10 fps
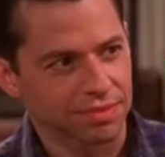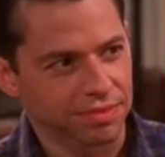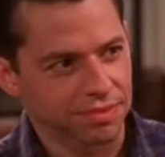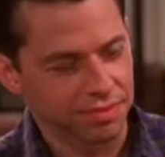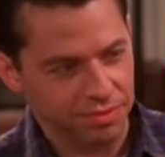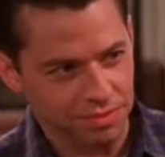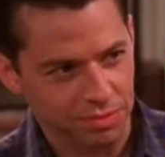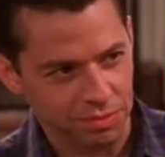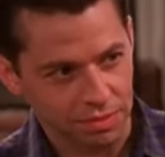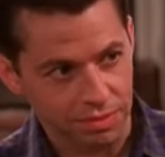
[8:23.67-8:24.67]

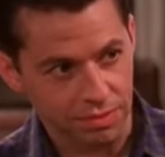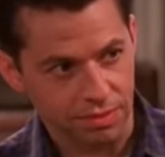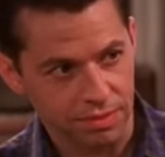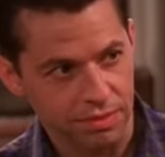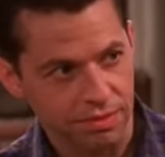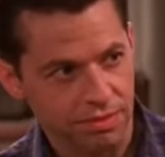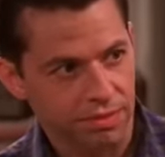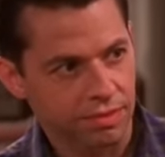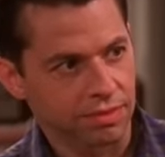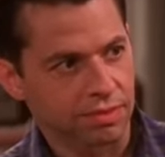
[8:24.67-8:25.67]

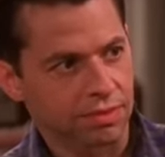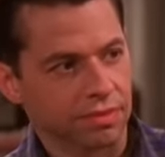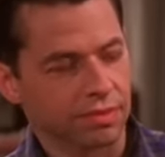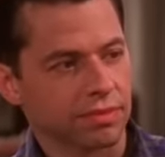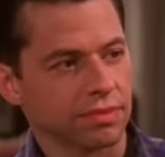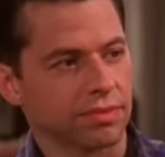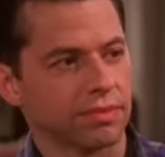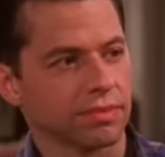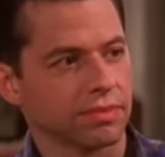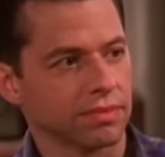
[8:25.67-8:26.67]

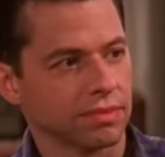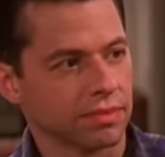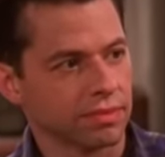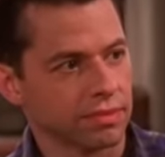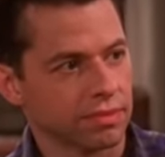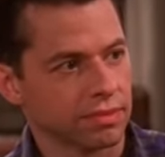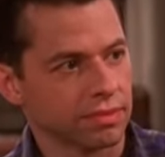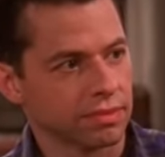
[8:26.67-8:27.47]
(silent)